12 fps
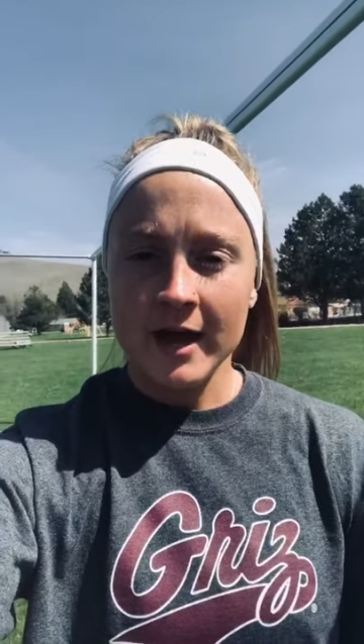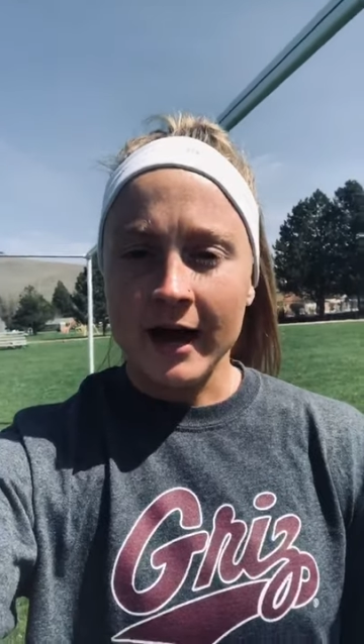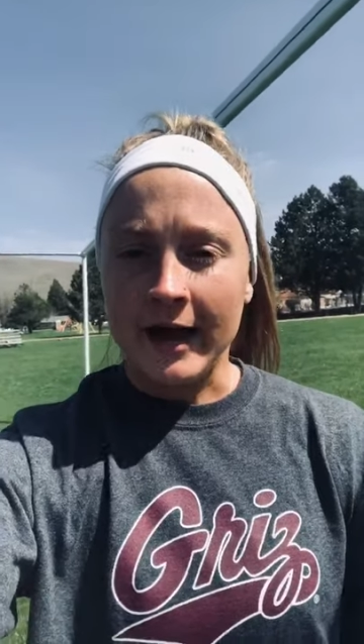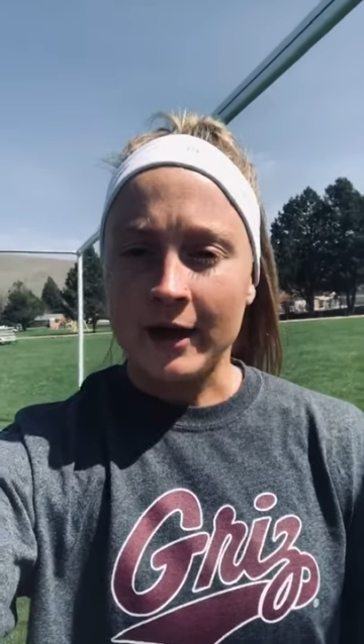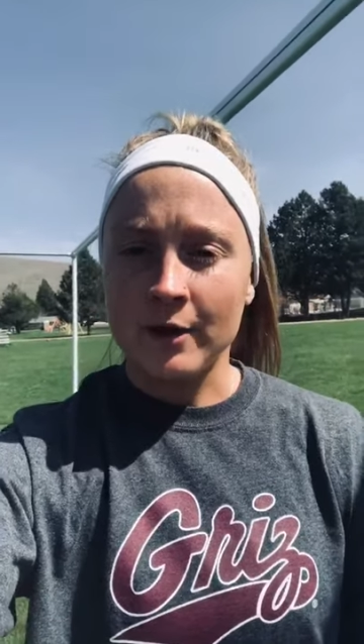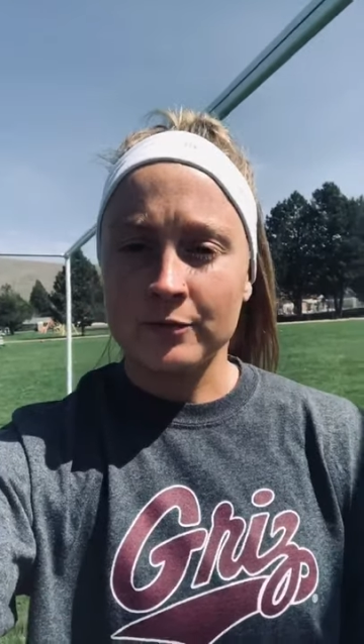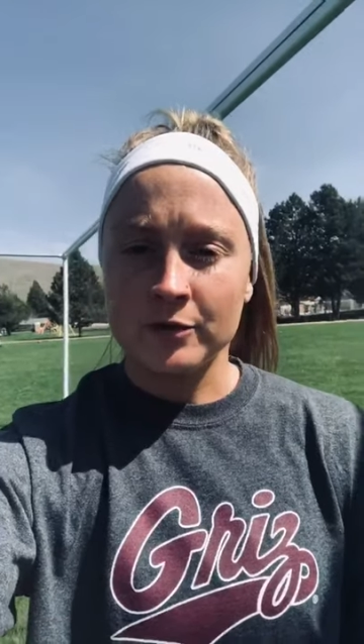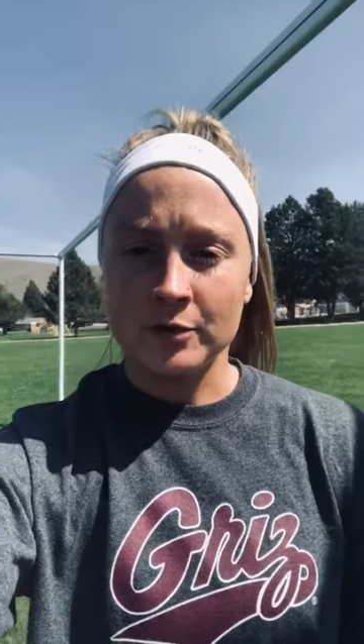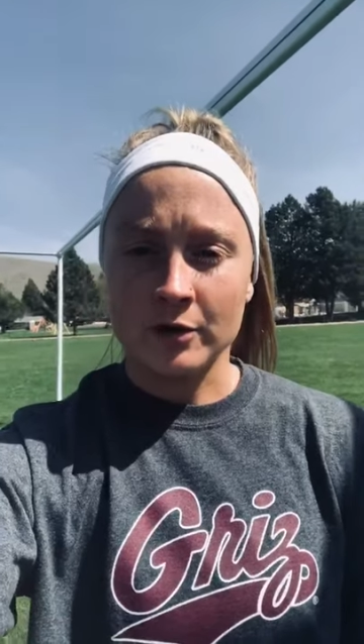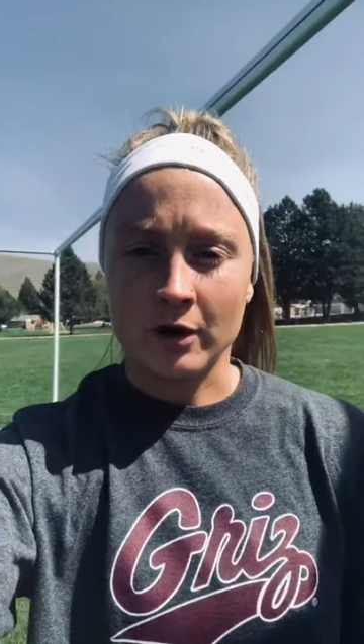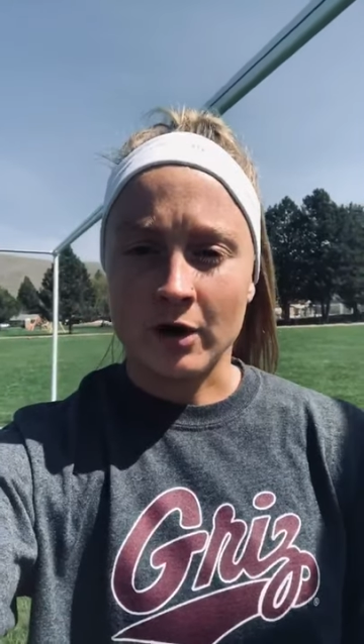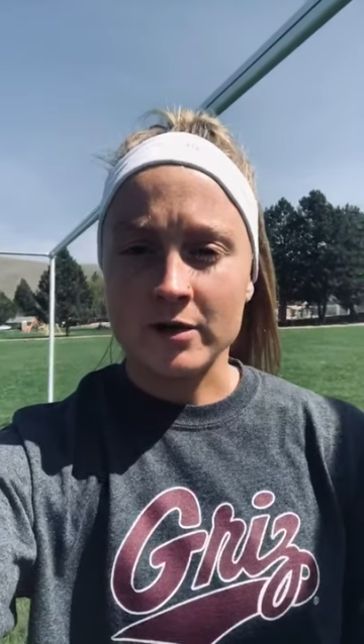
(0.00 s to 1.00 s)
I hope that you
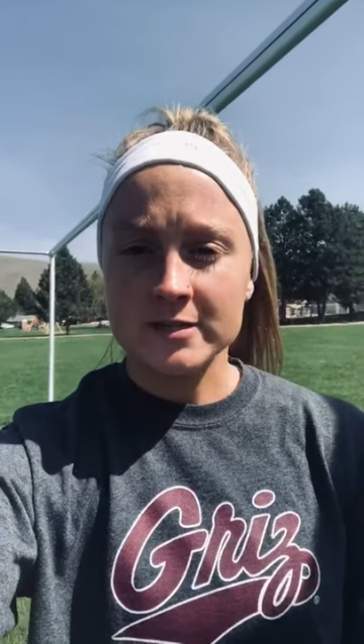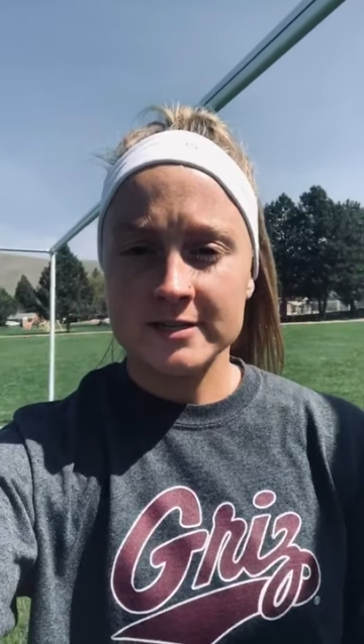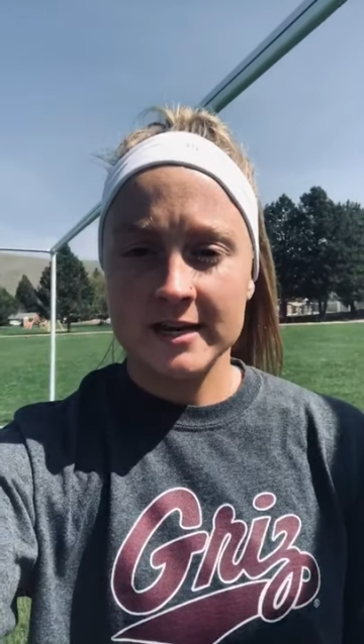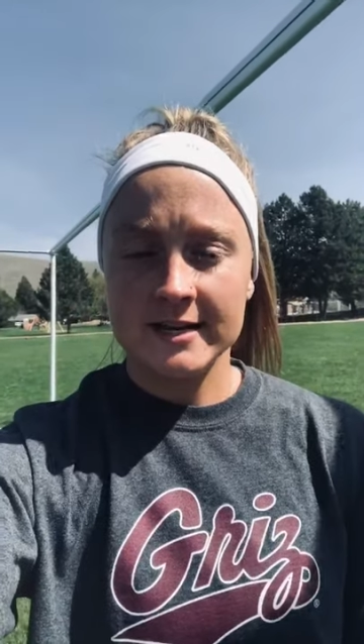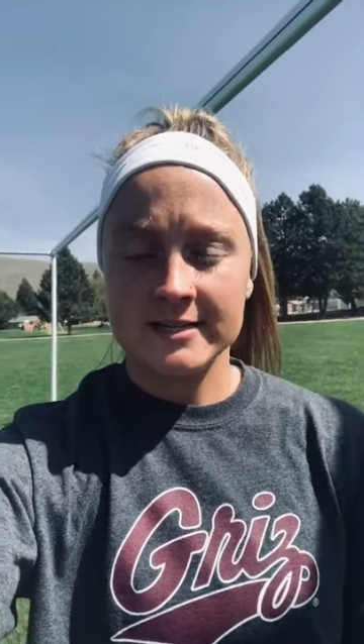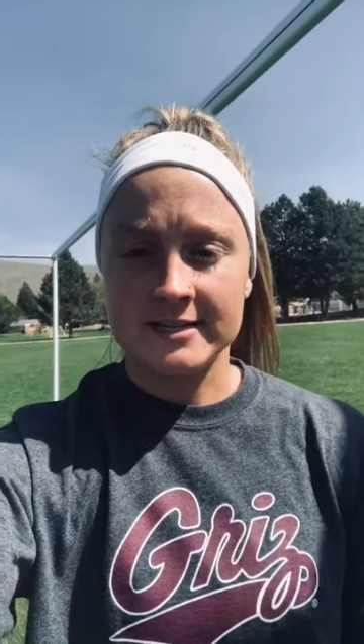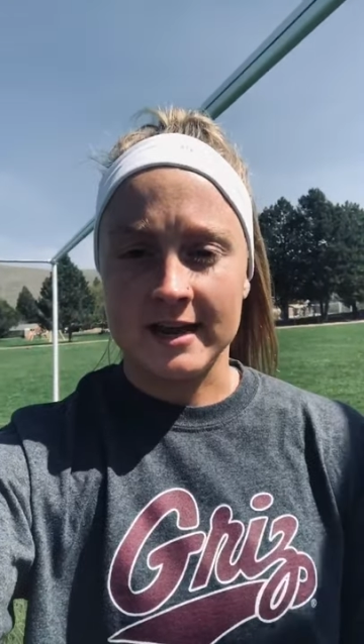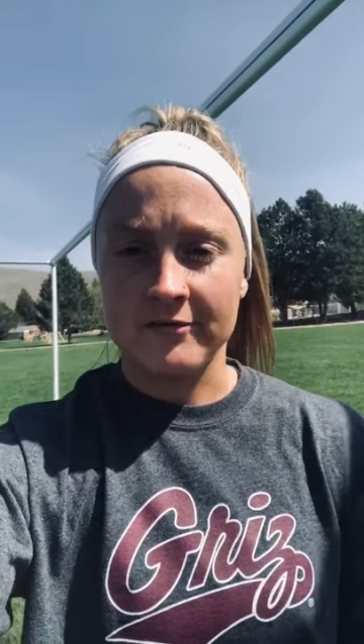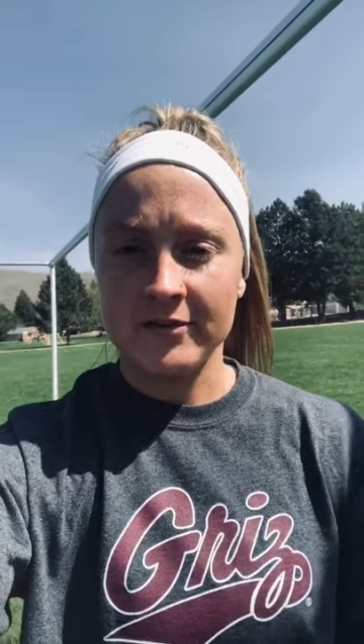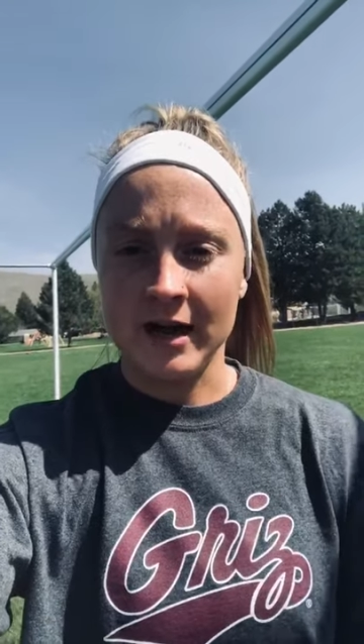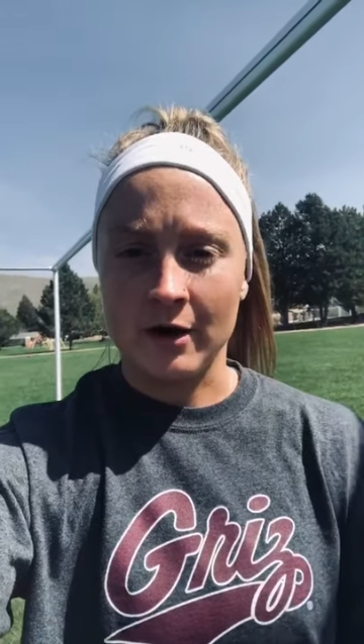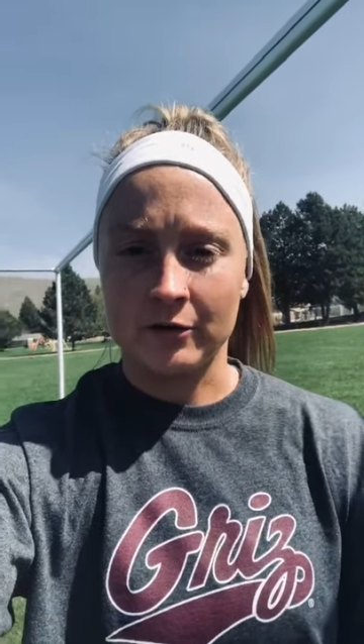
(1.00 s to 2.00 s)
are all staying safe
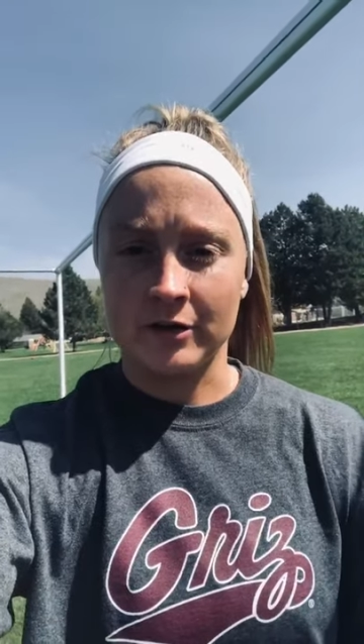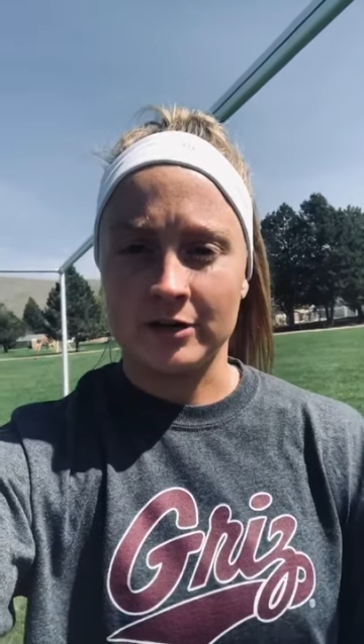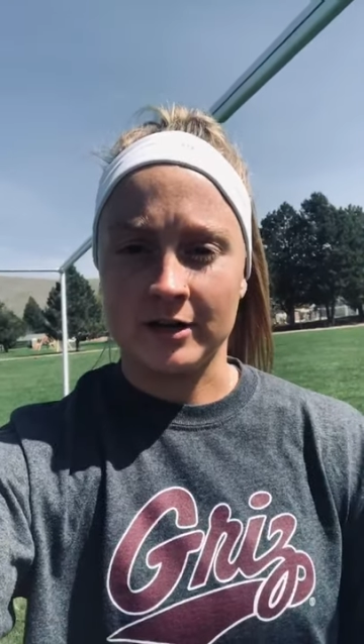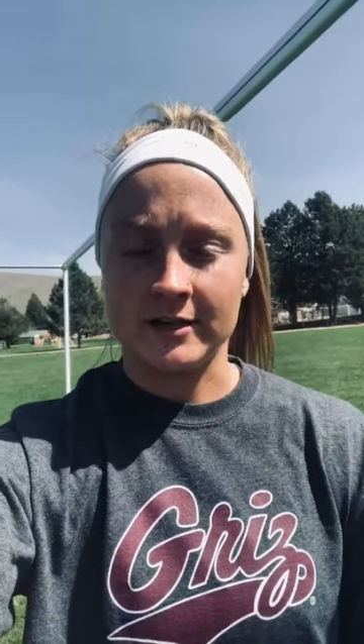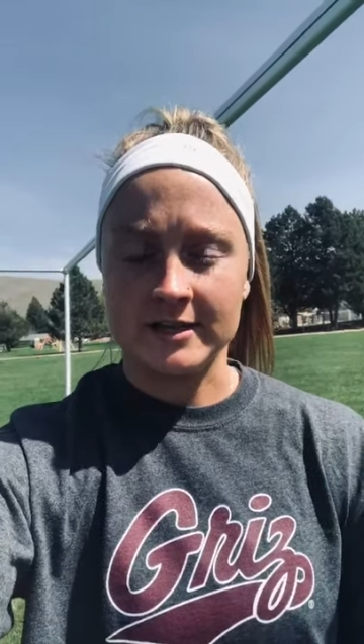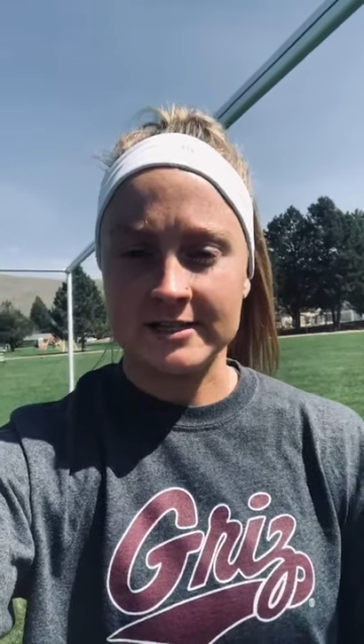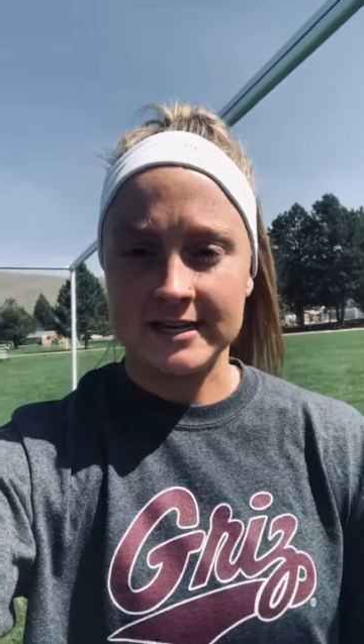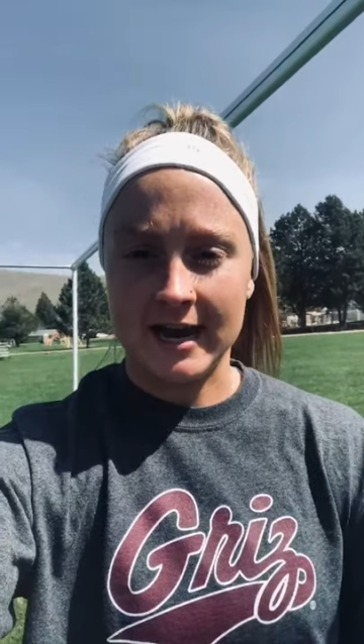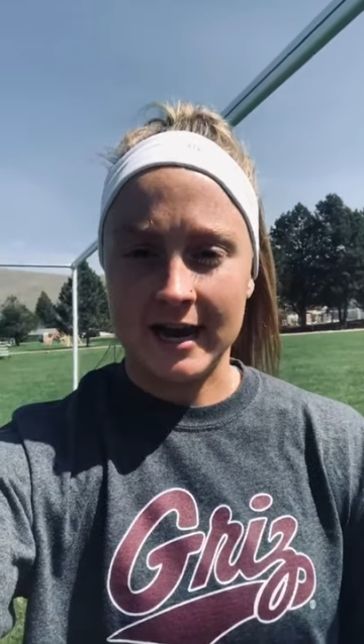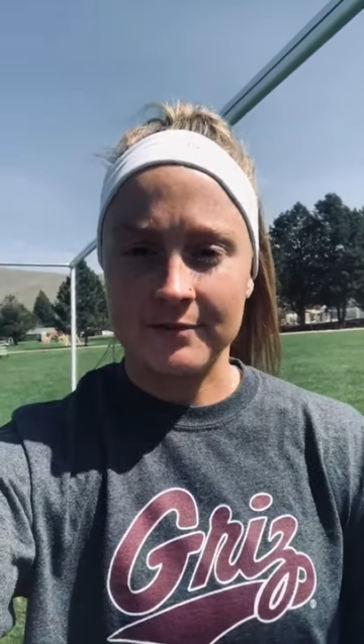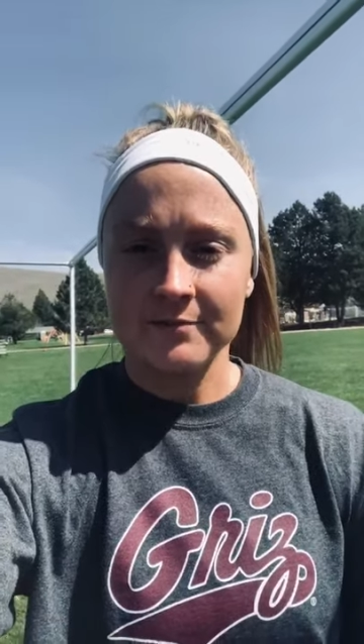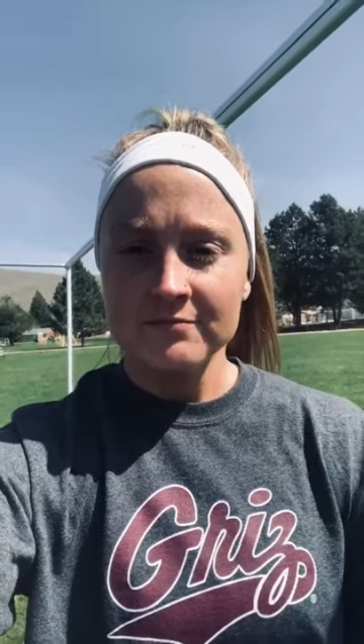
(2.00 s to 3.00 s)
and healthy during this time,